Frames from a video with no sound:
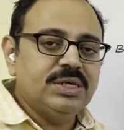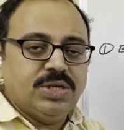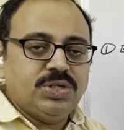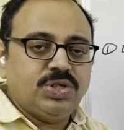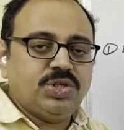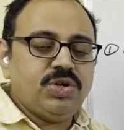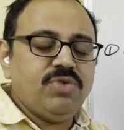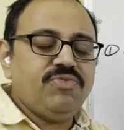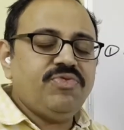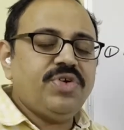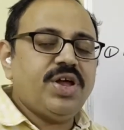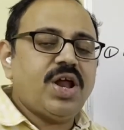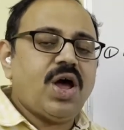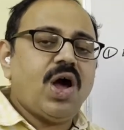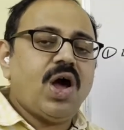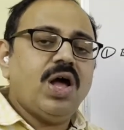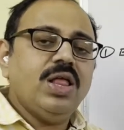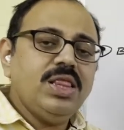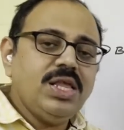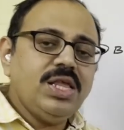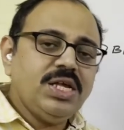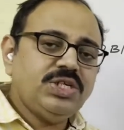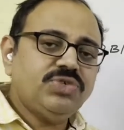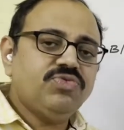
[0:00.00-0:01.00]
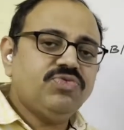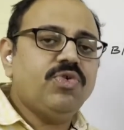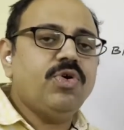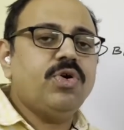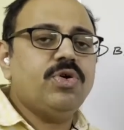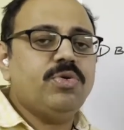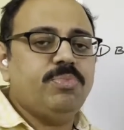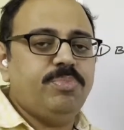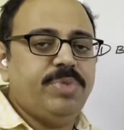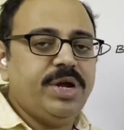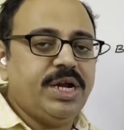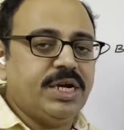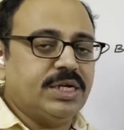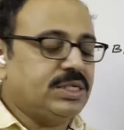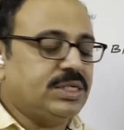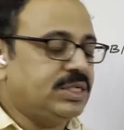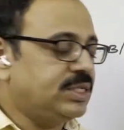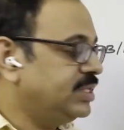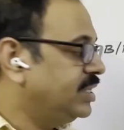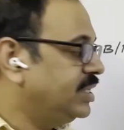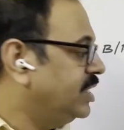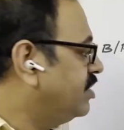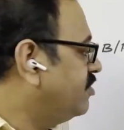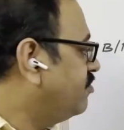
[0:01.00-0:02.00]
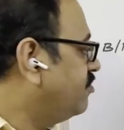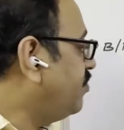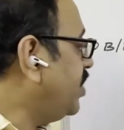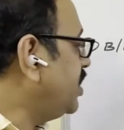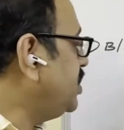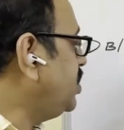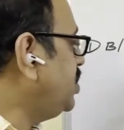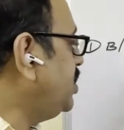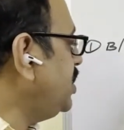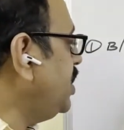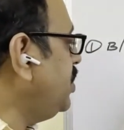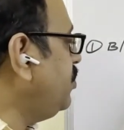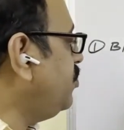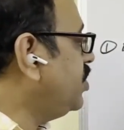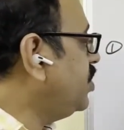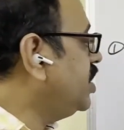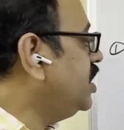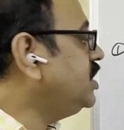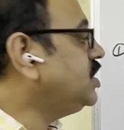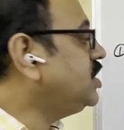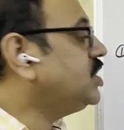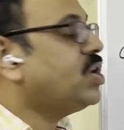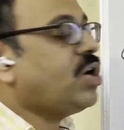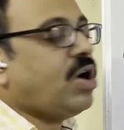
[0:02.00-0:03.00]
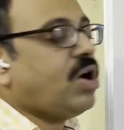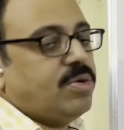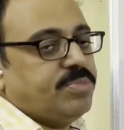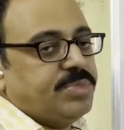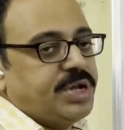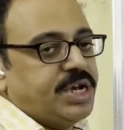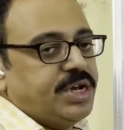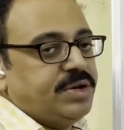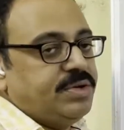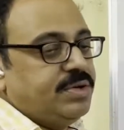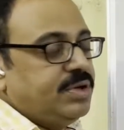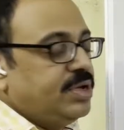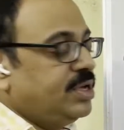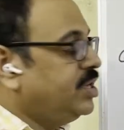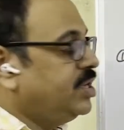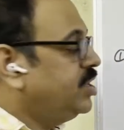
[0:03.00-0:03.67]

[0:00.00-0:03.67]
So for all these four bits, first entry is common.